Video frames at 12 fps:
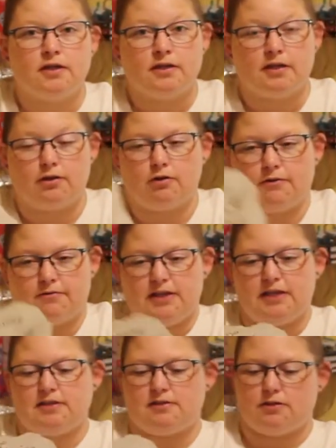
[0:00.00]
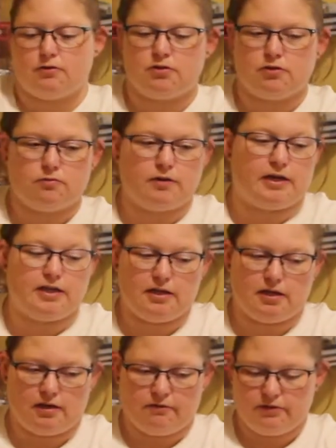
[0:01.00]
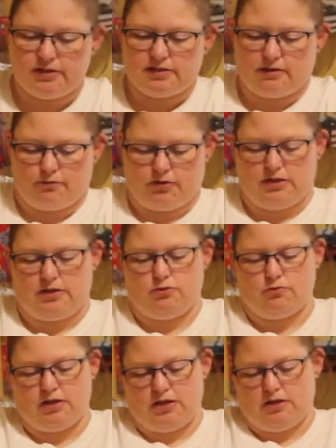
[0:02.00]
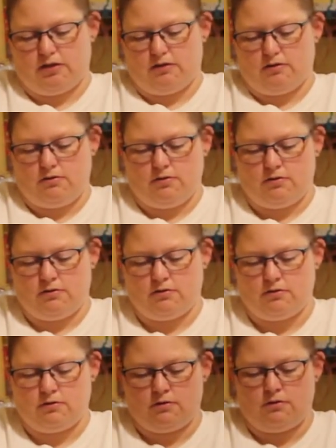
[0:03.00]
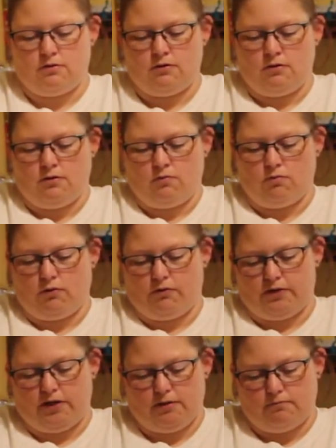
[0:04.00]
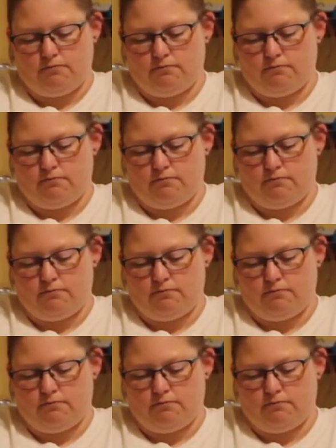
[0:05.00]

now you have this, you can do any kind of fun stuff with it. You can roll it up